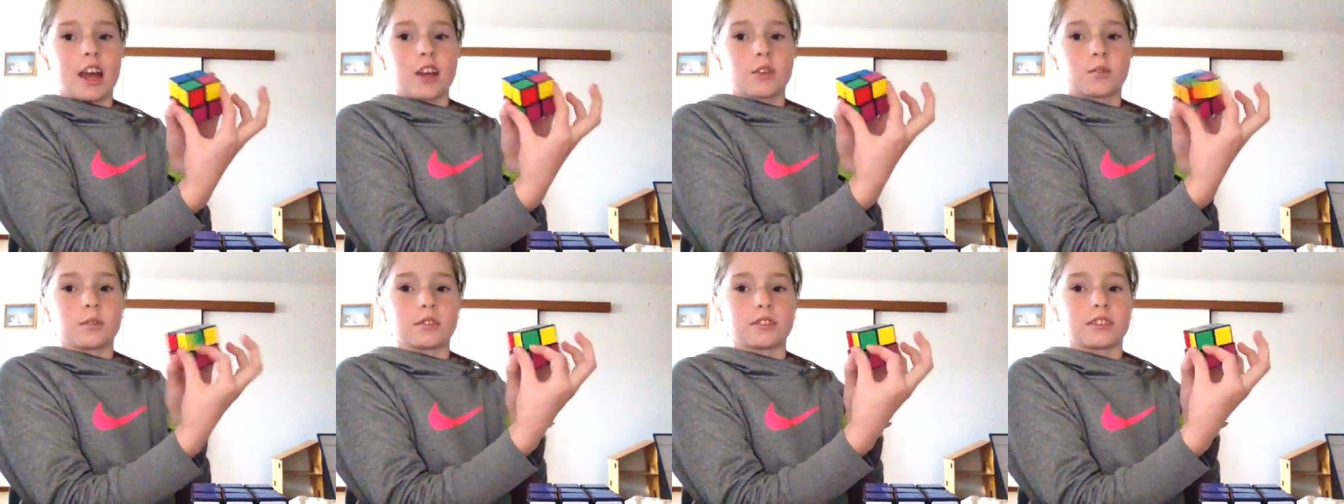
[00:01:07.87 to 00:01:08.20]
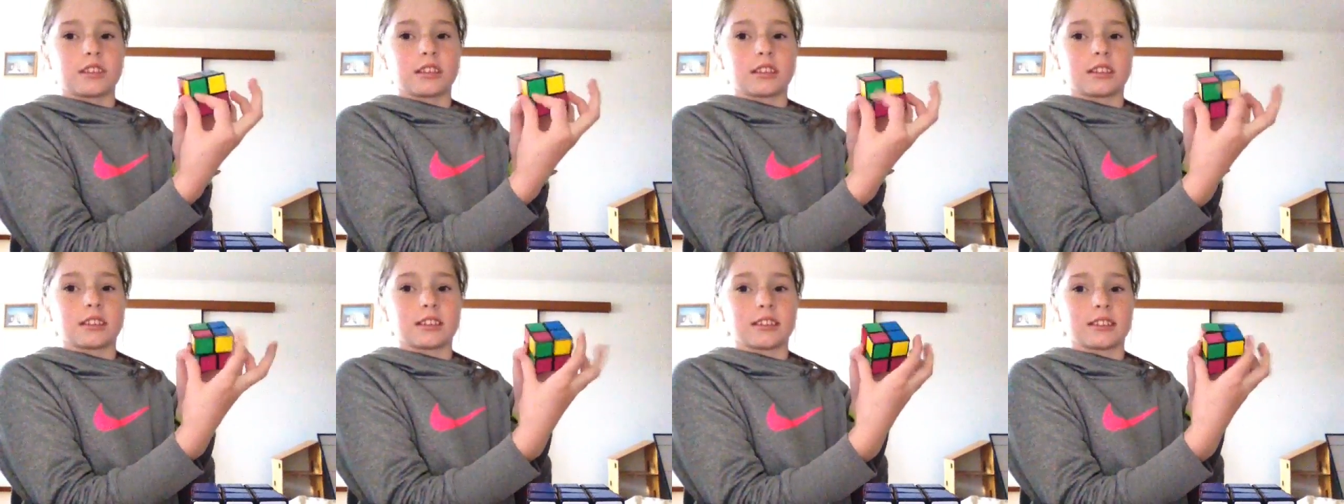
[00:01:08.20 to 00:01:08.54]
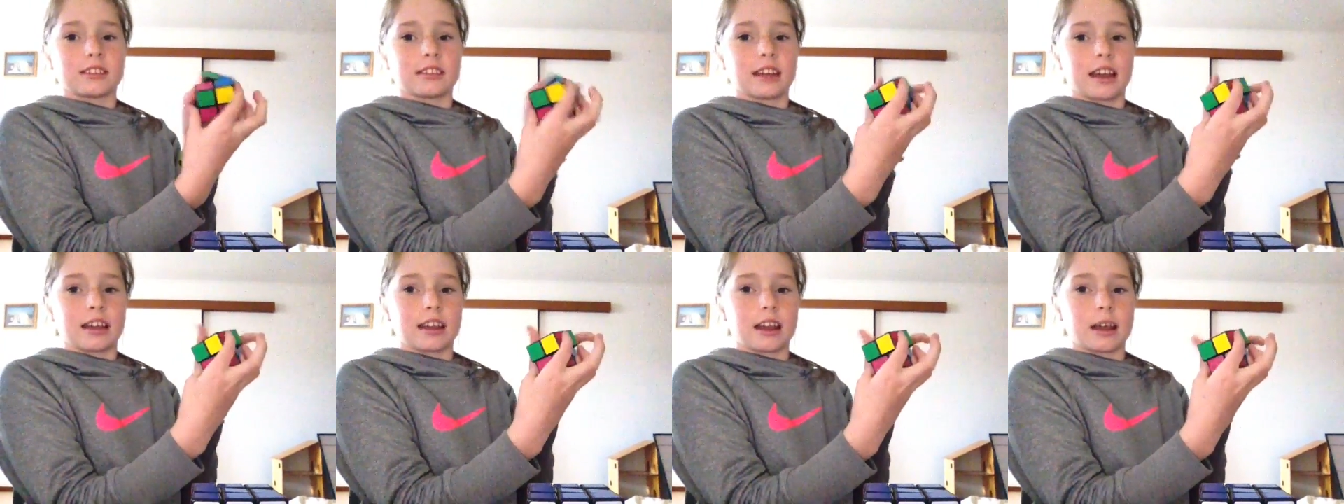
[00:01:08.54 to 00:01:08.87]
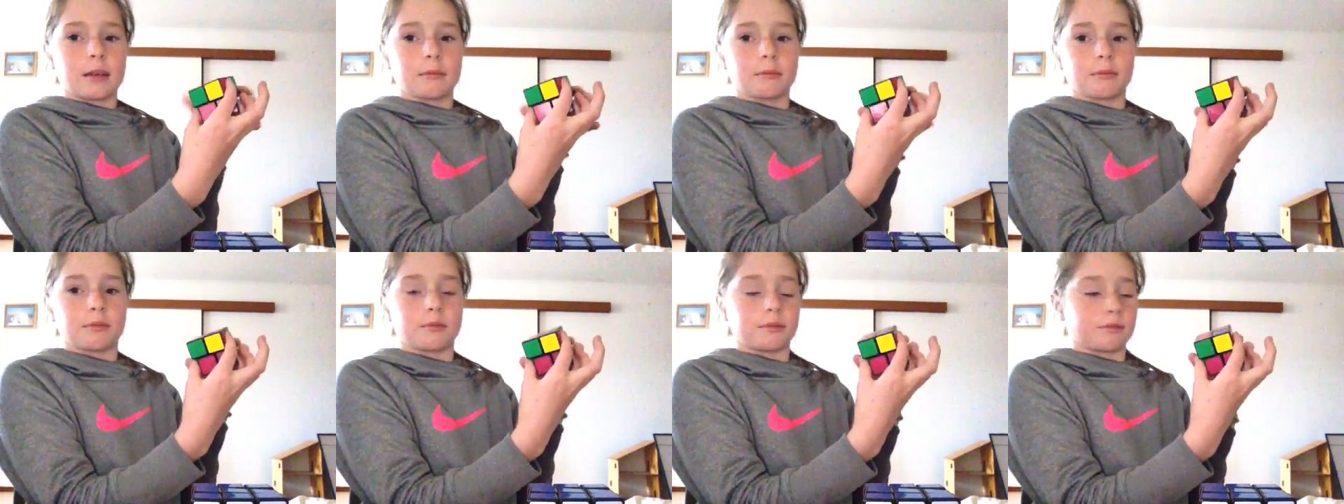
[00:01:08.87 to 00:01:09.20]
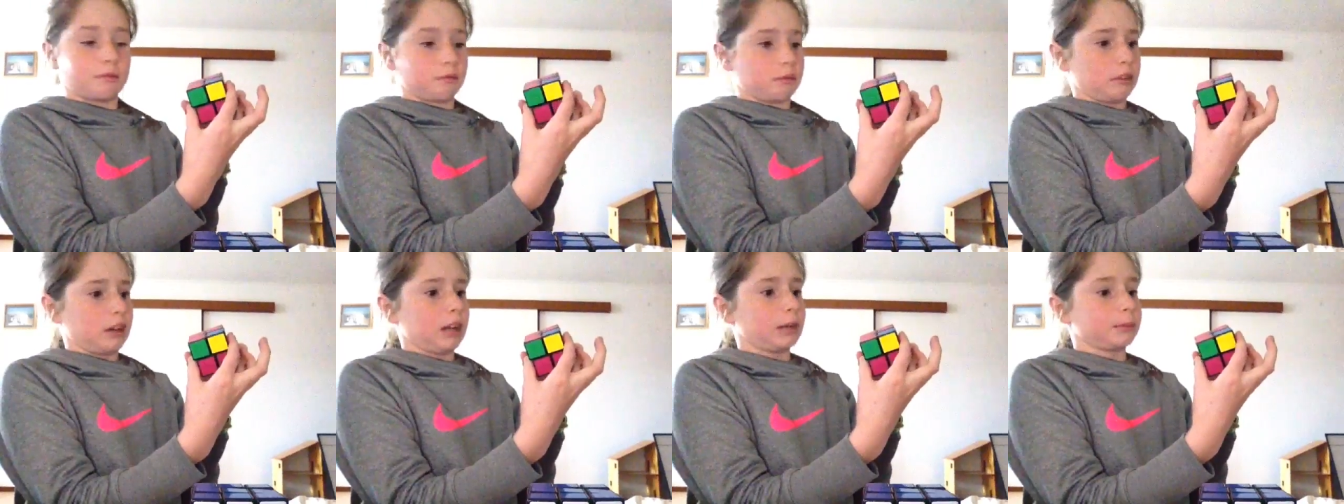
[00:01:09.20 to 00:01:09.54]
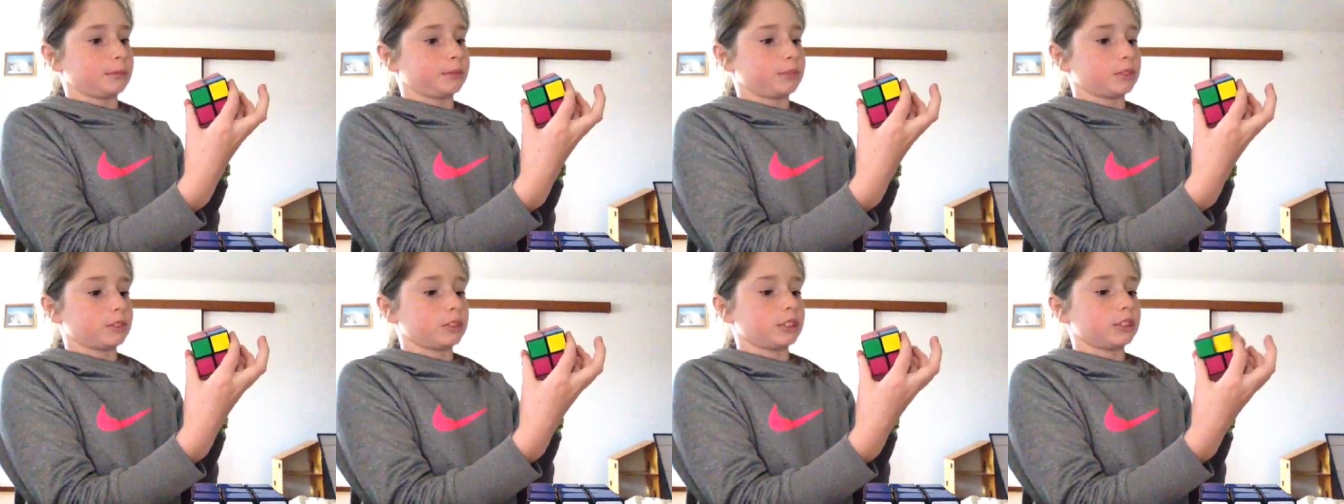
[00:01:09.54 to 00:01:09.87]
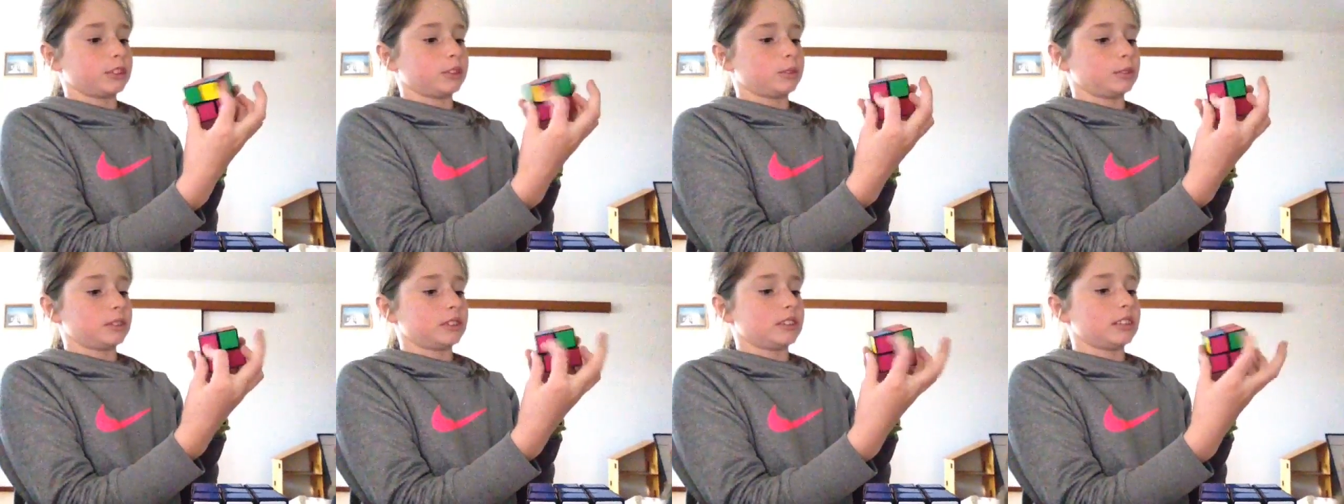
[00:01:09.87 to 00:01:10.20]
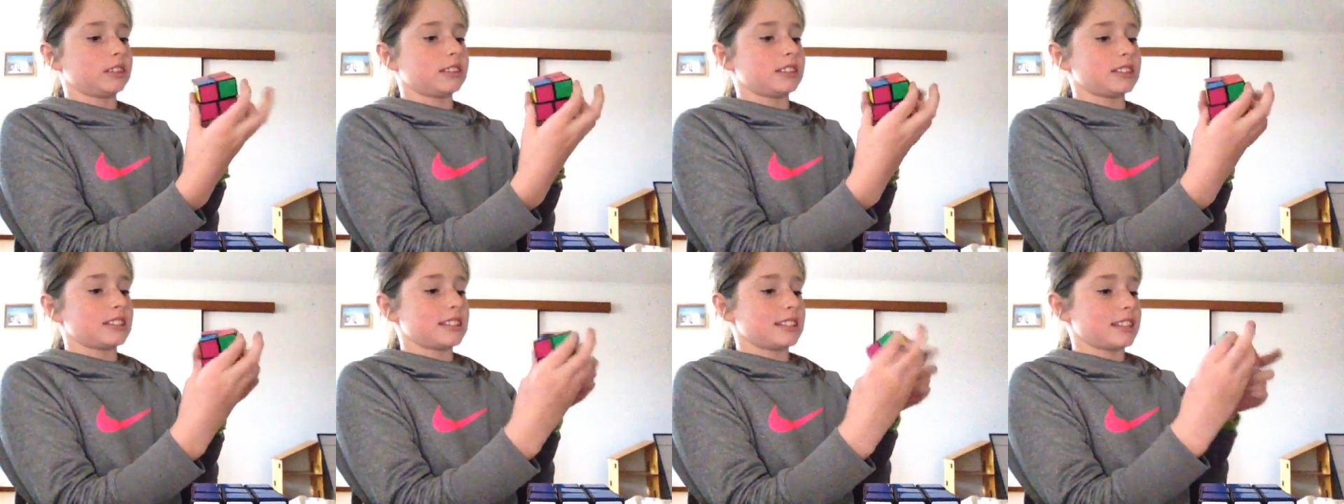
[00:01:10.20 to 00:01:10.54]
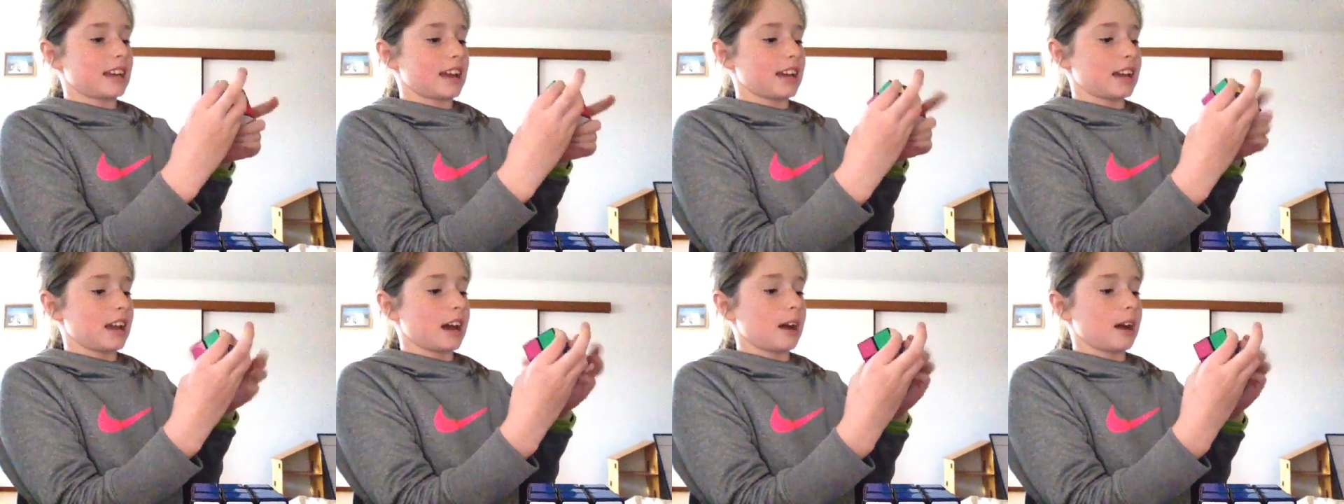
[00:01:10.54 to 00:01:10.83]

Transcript: twist it to the side, up forward, twist it to the side,